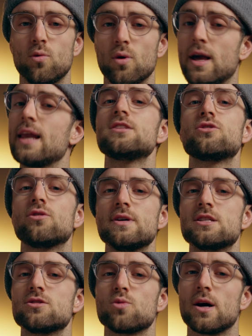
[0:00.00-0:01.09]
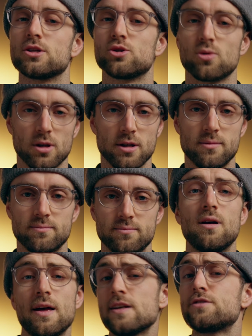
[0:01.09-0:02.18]
We'll get into the reasons why shortly.
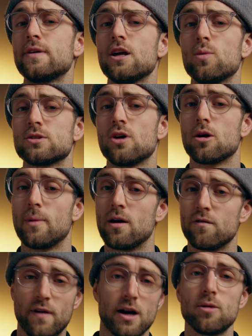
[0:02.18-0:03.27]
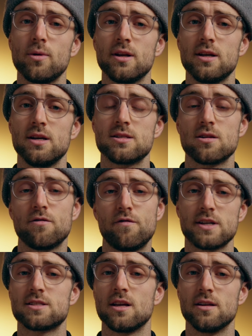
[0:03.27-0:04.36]
In this video, we'll talk about variable NDs,
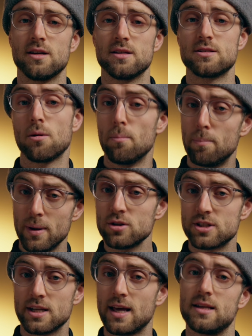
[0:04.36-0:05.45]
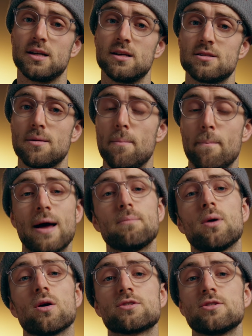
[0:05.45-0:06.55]
fixed NDs, built-in NDs, matte
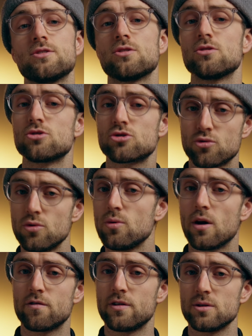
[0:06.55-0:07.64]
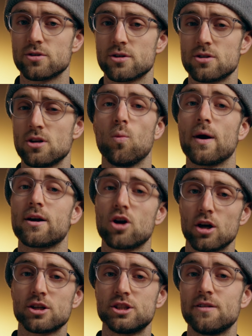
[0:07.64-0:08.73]
boxes, screw-on filters, why
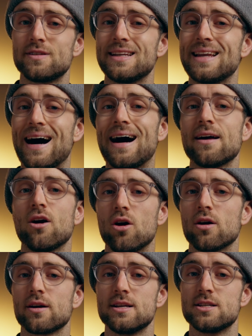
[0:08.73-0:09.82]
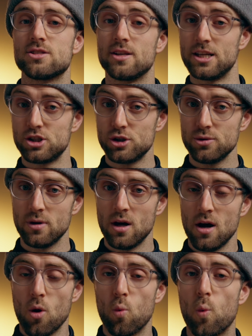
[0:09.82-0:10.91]
color shift and IR is an issue,
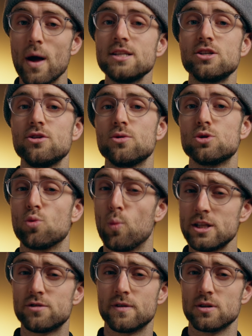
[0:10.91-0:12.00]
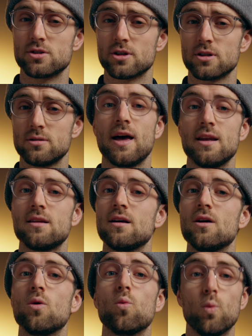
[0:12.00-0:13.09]
when to use which filter, and
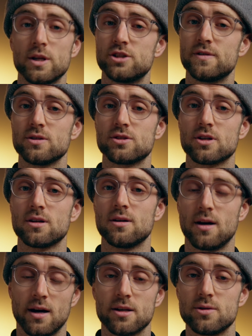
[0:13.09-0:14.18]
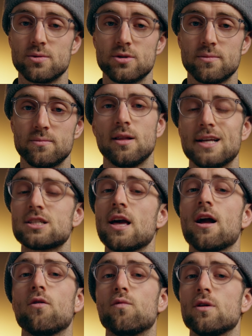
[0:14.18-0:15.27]
which filter I use. Let's
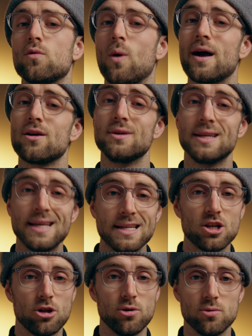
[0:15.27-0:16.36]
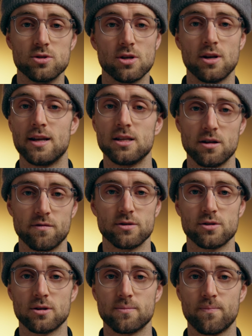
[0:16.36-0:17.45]
kick off with why you need to use an ND
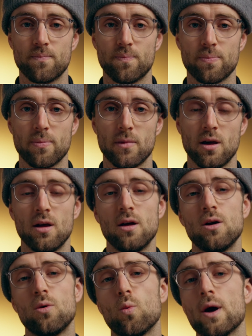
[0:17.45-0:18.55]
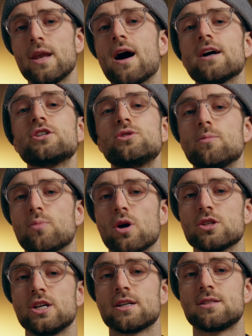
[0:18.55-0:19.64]
filter. When I shoot a
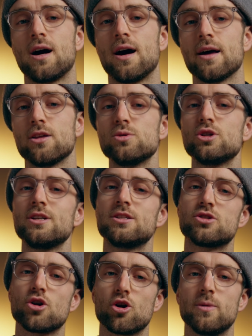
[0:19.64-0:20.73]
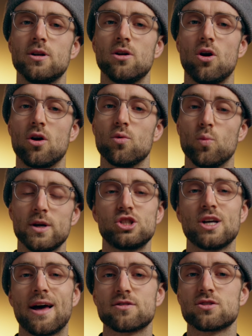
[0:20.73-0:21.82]
project, I usually determine on which
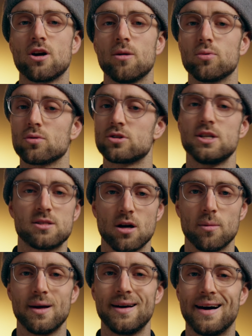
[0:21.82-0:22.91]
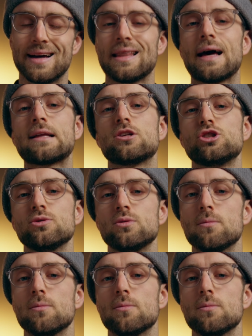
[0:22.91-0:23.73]
f-stop or t-stop I'd like to shoot the